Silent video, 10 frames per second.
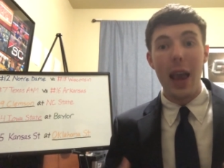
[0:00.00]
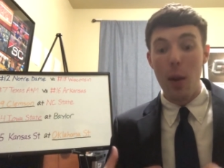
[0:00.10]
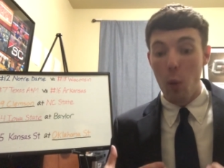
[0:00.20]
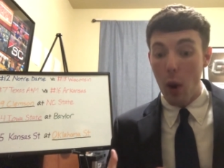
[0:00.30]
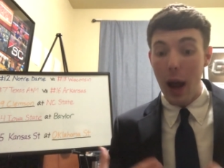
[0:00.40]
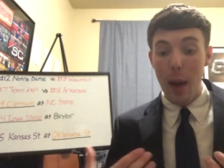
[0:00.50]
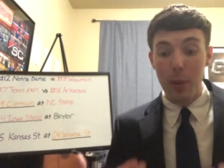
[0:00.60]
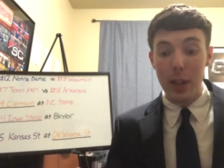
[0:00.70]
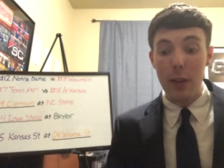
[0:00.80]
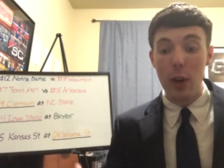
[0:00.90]
In what I
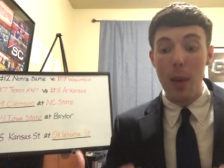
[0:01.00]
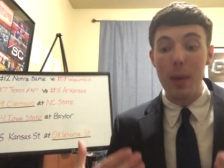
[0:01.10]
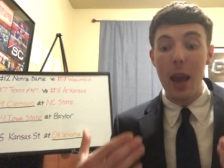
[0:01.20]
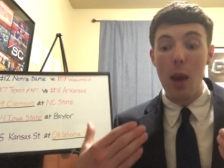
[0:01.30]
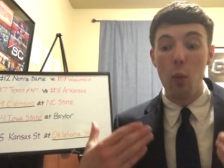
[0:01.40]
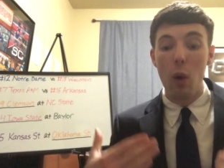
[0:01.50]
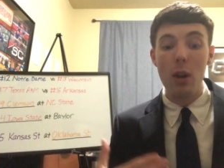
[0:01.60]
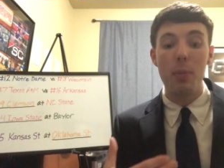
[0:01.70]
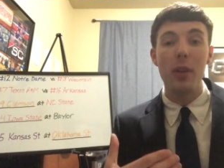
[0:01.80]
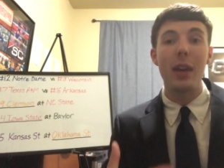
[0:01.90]
believe can be a
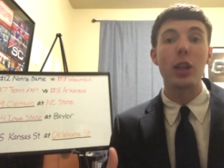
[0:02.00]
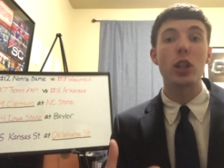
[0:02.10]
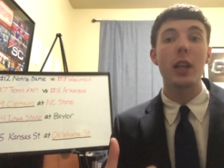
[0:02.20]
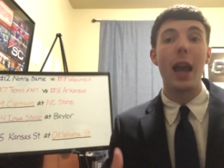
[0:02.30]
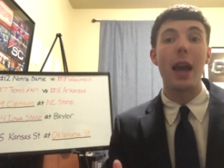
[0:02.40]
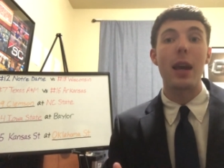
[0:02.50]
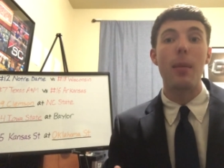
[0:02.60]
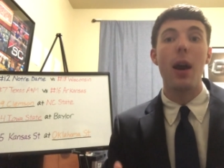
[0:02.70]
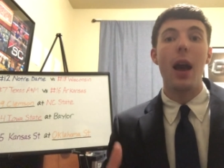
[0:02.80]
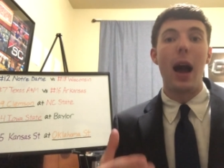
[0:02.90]
one possession
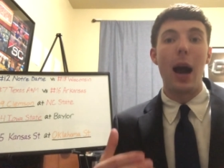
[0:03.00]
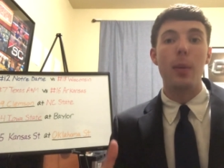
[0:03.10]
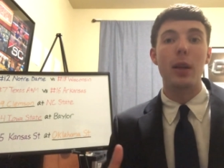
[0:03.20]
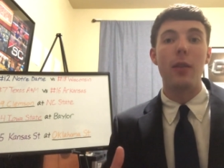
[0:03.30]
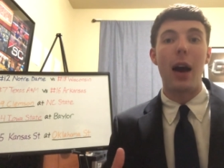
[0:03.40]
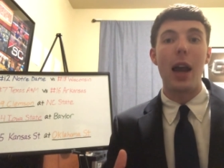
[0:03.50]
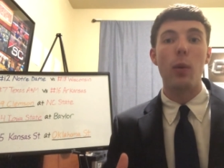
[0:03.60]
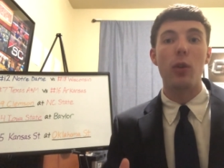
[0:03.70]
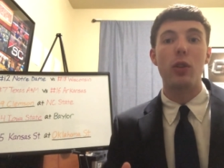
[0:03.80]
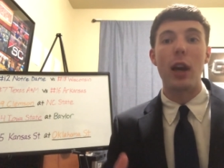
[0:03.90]
game, I believe
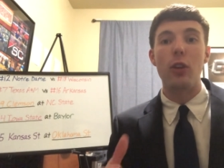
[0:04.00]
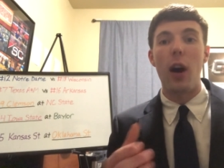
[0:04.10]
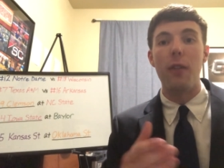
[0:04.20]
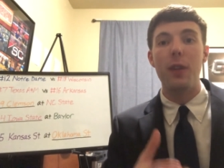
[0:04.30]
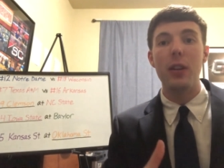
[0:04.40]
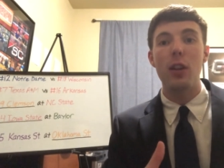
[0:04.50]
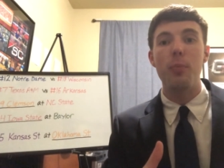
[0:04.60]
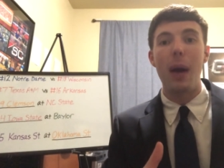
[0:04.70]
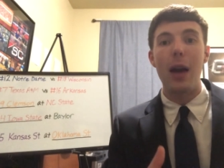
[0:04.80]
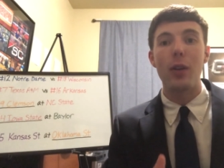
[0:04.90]
Iowa State's
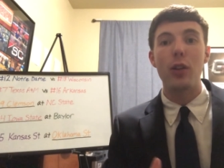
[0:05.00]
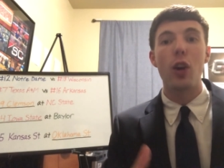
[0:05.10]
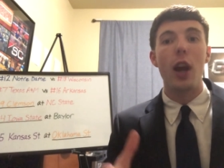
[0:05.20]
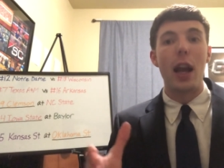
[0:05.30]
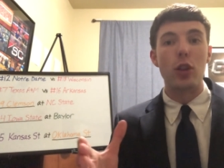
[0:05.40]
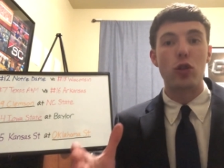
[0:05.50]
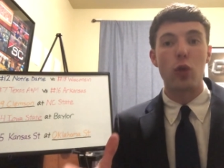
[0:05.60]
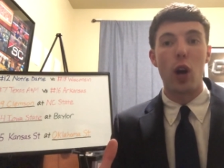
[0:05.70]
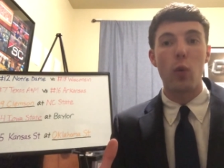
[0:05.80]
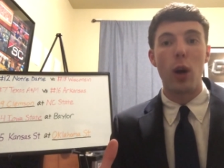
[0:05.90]
offensive balance and
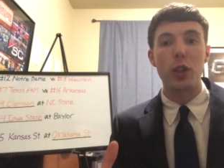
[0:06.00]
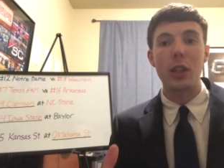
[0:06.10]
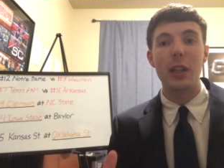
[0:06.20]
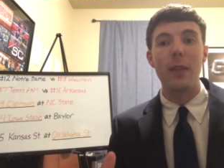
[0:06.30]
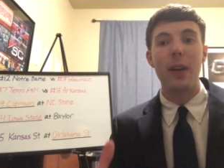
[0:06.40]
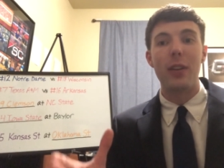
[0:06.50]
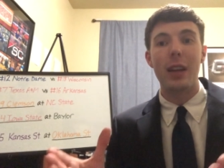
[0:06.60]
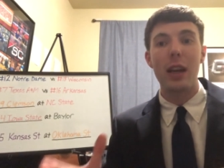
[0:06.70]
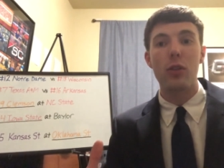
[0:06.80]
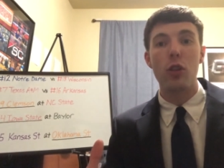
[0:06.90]
strong rushing defense
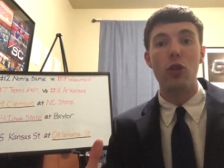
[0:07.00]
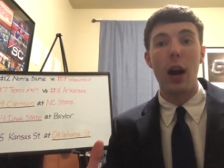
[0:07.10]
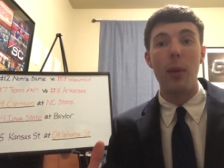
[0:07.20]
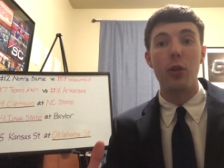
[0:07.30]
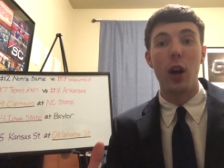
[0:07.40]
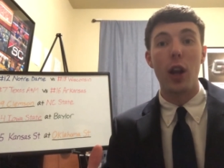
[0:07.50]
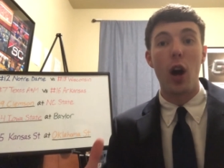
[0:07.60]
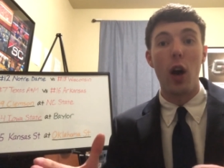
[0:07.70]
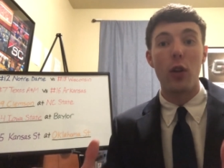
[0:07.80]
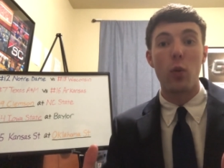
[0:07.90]
gets the job done
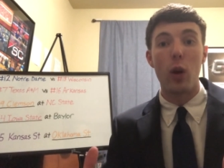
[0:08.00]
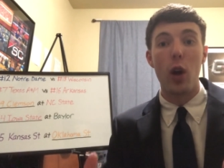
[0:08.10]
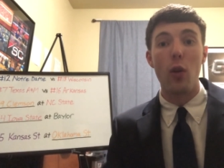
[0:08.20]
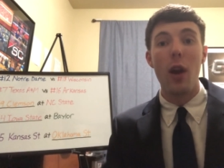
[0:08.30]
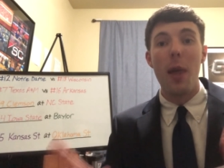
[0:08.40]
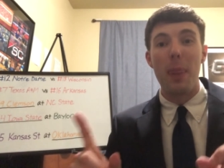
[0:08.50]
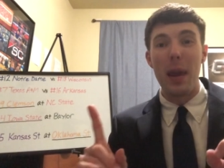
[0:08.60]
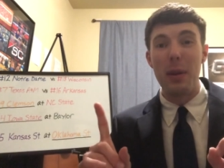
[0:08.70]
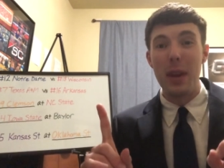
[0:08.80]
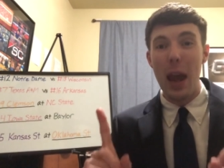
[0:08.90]
on the road.
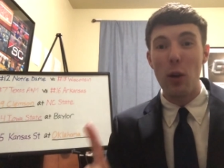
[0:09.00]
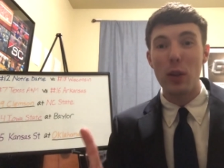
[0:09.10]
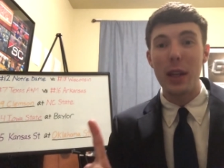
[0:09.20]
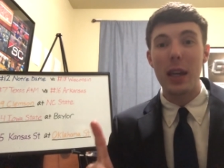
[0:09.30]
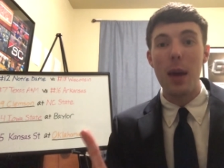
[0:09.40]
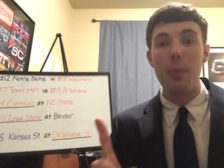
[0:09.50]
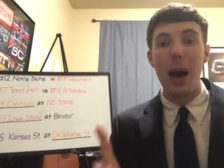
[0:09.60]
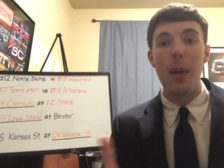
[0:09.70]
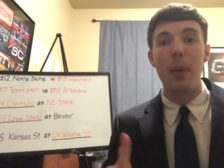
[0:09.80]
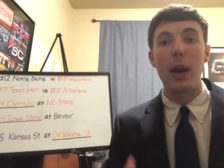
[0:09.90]
They narrowly get
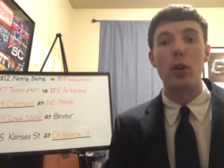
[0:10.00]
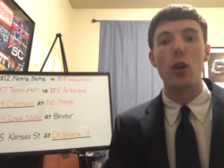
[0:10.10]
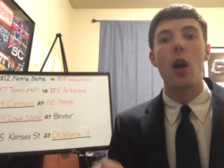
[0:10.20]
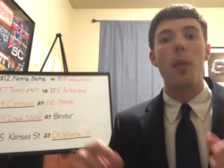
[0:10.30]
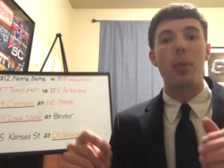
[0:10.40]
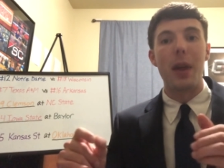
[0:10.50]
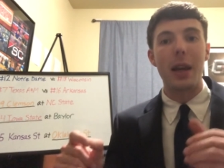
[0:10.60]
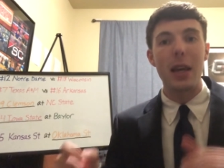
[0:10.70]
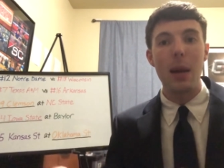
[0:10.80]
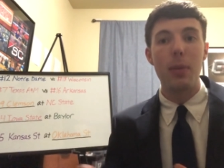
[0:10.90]
by Baylor, but they
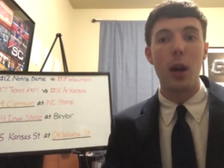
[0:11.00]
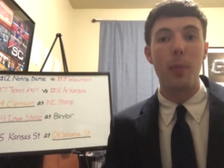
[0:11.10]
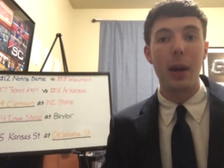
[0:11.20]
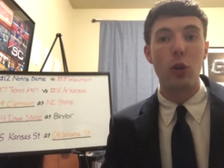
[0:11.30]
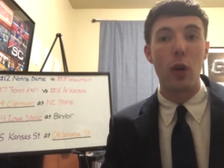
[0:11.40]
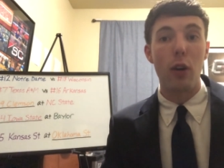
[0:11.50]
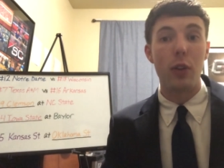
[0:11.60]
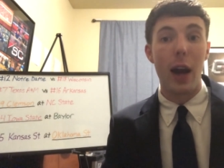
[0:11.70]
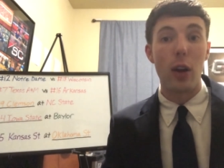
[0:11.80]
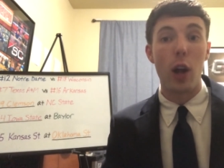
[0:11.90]
keep their Big 12
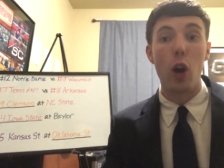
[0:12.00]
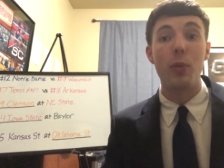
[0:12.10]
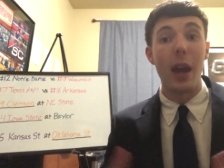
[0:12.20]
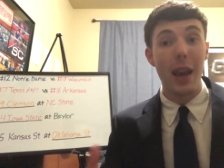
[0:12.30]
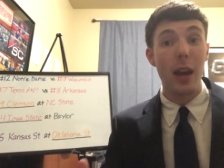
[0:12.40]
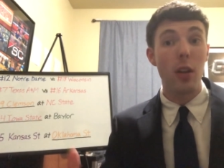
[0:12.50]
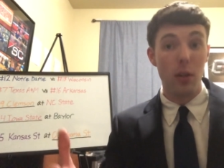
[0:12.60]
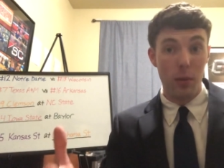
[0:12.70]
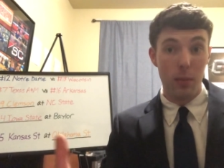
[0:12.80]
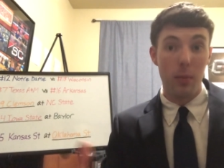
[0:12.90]
title hopes and
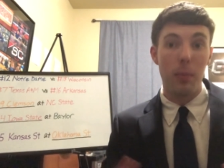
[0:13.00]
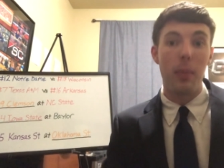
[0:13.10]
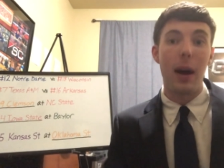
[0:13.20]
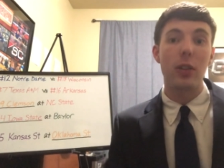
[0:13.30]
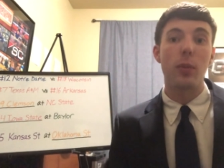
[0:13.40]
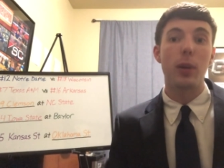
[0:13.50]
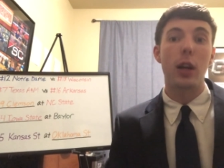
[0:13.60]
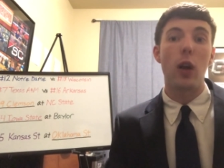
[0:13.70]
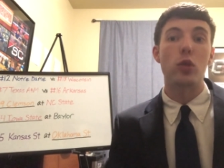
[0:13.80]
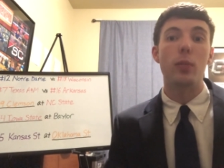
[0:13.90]
possibly
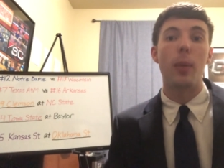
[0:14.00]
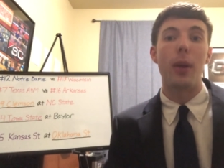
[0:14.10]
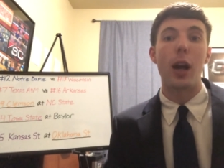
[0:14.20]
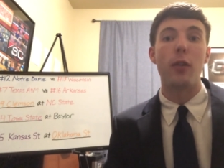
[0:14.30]
college football playoff